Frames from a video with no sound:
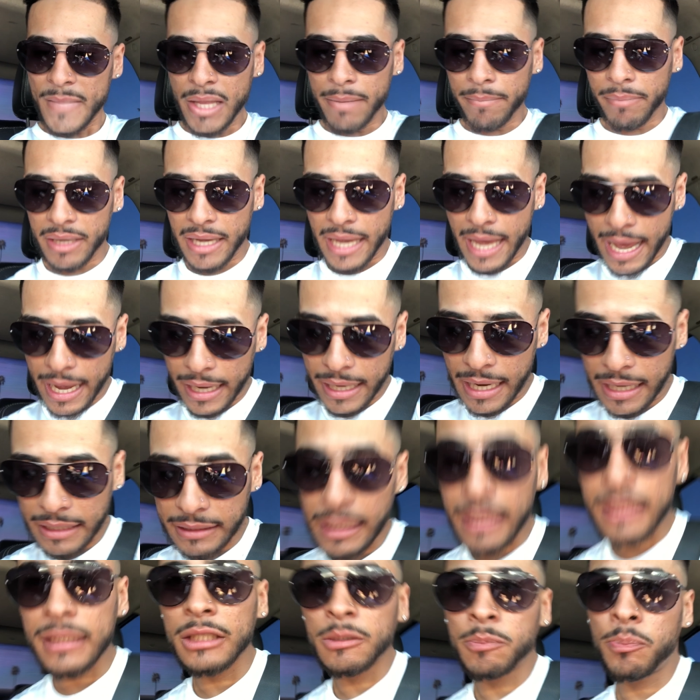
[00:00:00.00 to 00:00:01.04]
But yeah, guys,
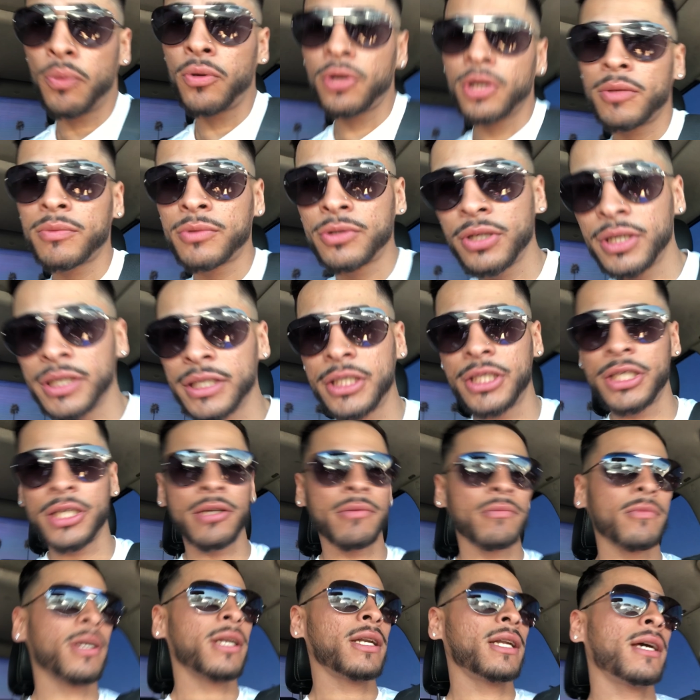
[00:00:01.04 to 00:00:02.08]
I just pulled up to the gym right